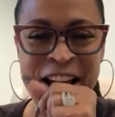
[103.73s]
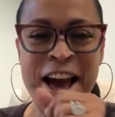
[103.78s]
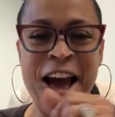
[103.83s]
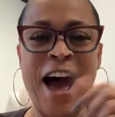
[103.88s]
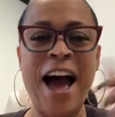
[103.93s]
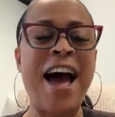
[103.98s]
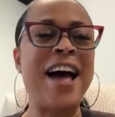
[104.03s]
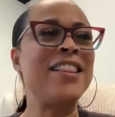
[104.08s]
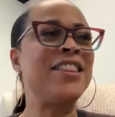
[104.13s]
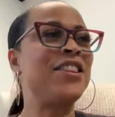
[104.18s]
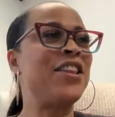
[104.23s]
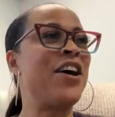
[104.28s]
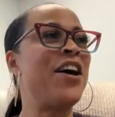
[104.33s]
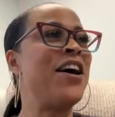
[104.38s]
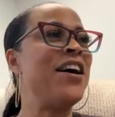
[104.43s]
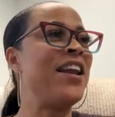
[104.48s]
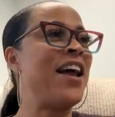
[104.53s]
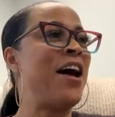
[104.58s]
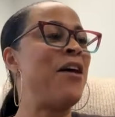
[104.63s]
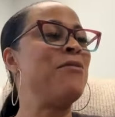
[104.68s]
I
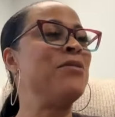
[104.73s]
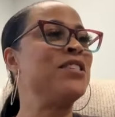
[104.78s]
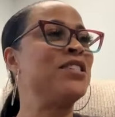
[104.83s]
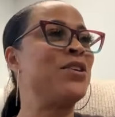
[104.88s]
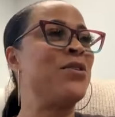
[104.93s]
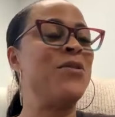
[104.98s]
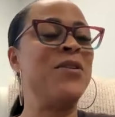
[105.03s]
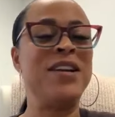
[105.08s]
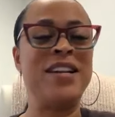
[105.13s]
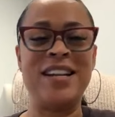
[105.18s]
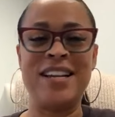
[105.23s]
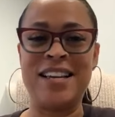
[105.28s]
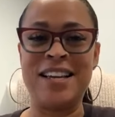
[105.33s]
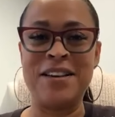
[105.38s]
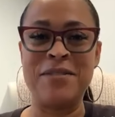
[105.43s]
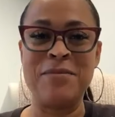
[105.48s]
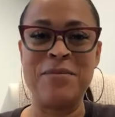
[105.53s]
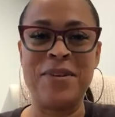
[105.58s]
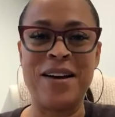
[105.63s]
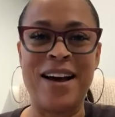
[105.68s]
thought I
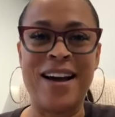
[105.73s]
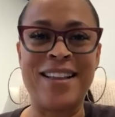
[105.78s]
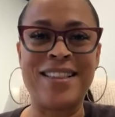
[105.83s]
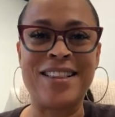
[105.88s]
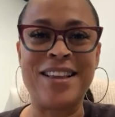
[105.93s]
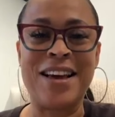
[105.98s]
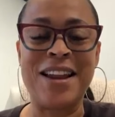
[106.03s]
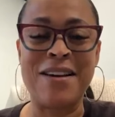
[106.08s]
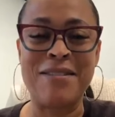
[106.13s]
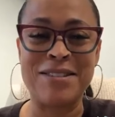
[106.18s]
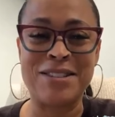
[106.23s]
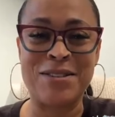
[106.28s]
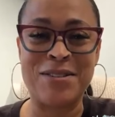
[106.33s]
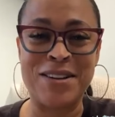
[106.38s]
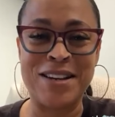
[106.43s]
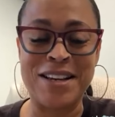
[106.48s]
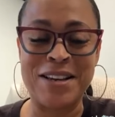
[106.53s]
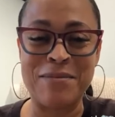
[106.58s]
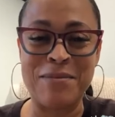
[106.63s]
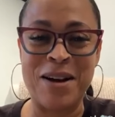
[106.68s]
was
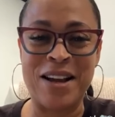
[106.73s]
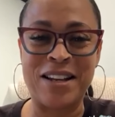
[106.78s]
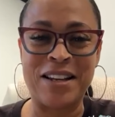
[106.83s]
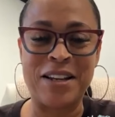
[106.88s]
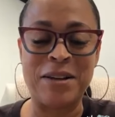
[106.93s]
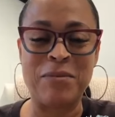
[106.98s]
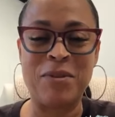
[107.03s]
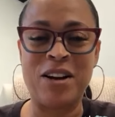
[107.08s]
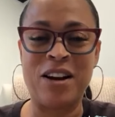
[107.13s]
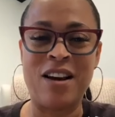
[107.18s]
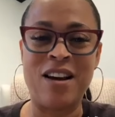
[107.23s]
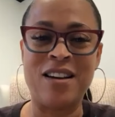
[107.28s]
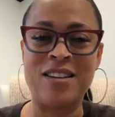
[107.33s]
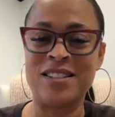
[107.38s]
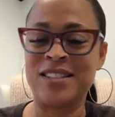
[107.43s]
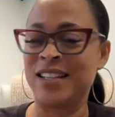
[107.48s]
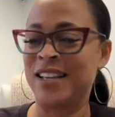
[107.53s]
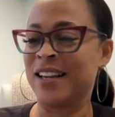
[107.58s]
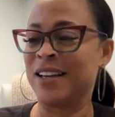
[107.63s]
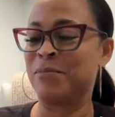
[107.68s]
going to get my lip
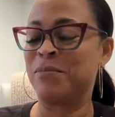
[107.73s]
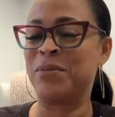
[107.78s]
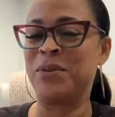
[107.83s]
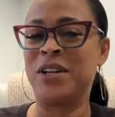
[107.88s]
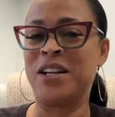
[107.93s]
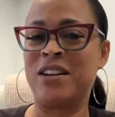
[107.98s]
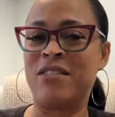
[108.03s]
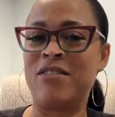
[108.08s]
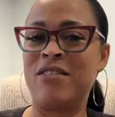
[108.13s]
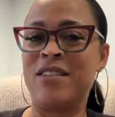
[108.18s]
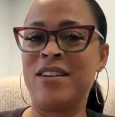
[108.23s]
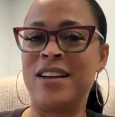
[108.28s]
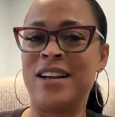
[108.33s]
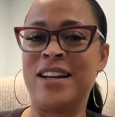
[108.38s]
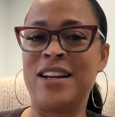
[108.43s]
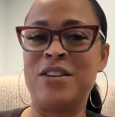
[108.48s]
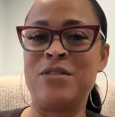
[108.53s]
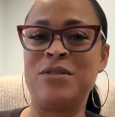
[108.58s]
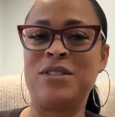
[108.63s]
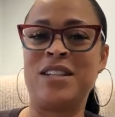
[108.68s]
gloss and put it on,
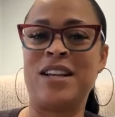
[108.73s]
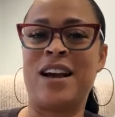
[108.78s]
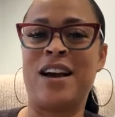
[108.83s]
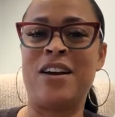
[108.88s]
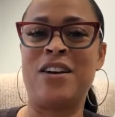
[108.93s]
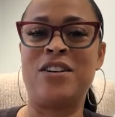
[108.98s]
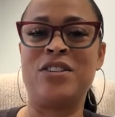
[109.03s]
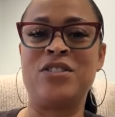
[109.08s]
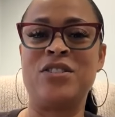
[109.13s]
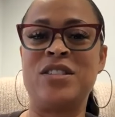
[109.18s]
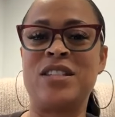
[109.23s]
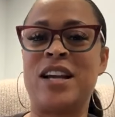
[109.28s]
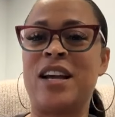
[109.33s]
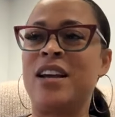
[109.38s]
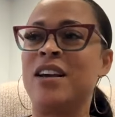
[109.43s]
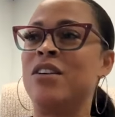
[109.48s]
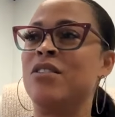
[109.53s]
and I heard you say,